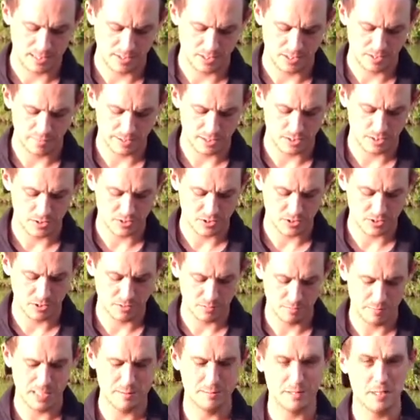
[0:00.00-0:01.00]
something I do
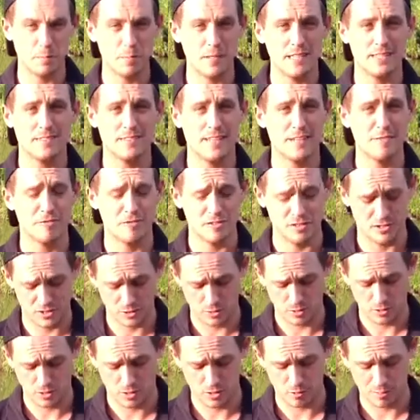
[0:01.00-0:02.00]
maybe a bit different
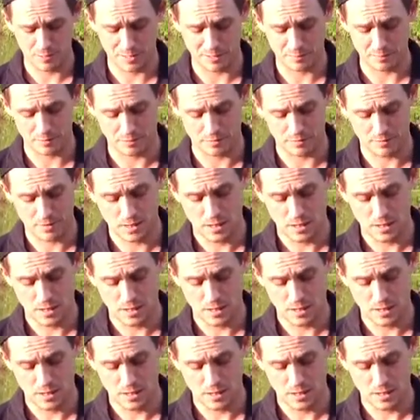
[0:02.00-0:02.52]
to a lot of people.